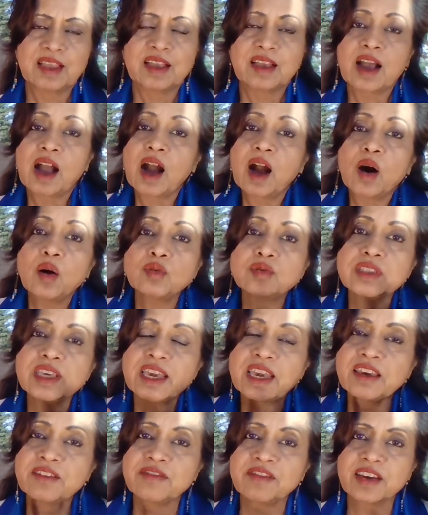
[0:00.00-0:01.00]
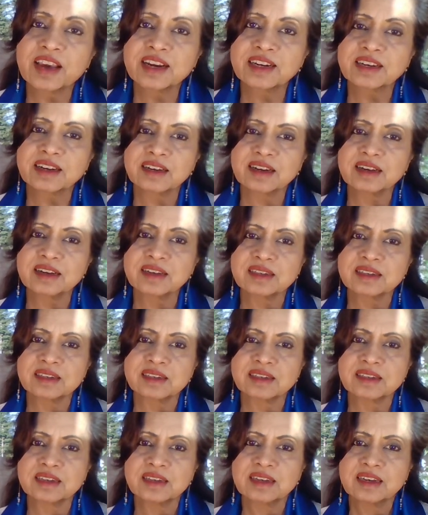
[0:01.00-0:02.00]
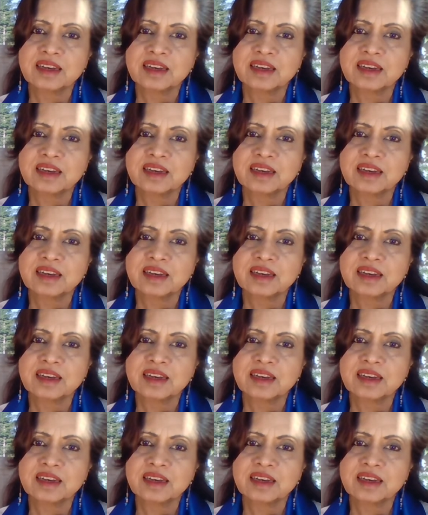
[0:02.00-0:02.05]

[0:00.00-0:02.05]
How they affect us?